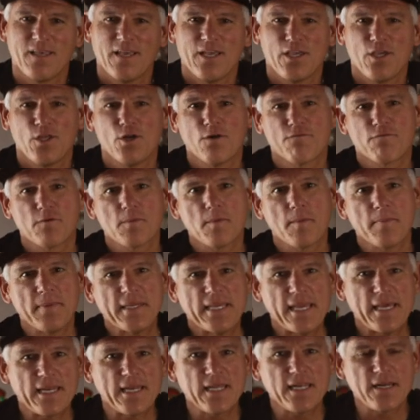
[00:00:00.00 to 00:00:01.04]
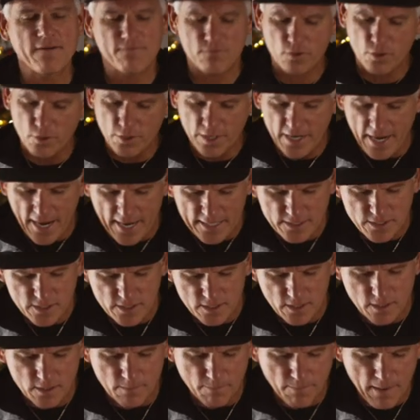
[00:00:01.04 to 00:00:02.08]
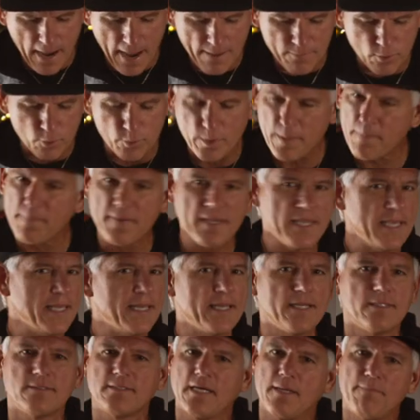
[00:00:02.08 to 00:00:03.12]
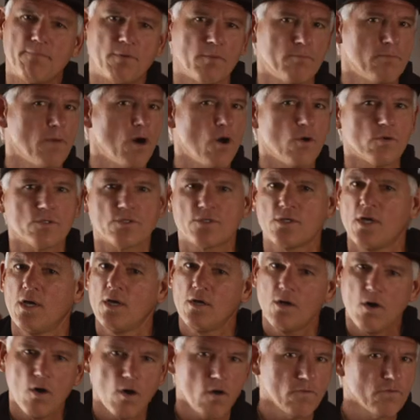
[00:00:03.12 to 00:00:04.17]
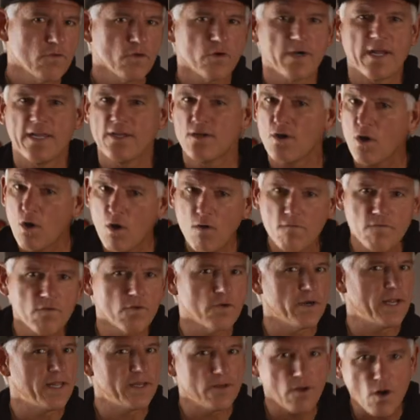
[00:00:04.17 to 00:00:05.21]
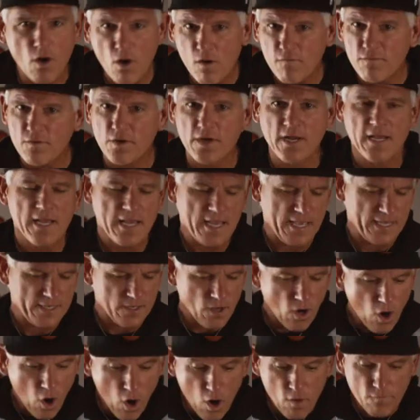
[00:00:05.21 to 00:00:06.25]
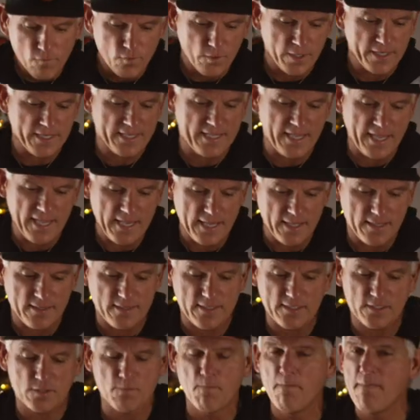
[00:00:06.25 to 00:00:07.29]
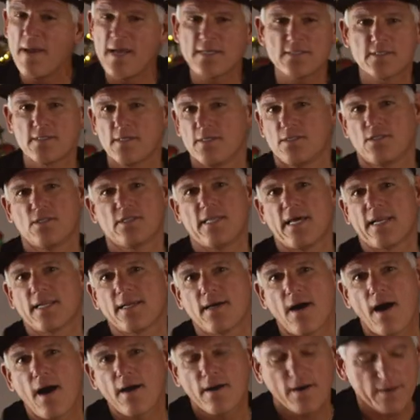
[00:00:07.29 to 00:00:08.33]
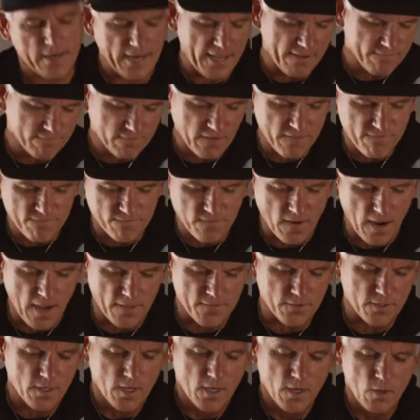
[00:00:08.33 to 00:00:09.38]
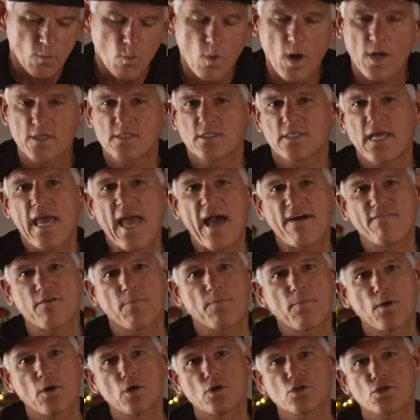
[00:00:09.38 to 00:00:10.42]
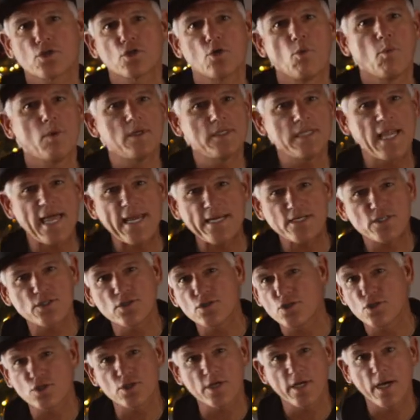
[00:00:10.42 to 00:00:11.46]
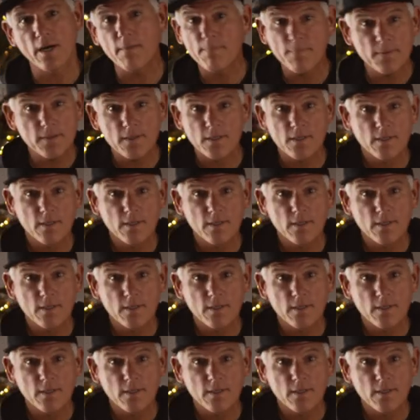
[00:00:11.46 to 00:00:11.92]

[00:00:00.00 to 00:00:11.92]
You know, from the beginning of creation, the Bible repeatedly promotes over and over and over and over again this message that God, our Heavenly Father, wants to have a personal relationship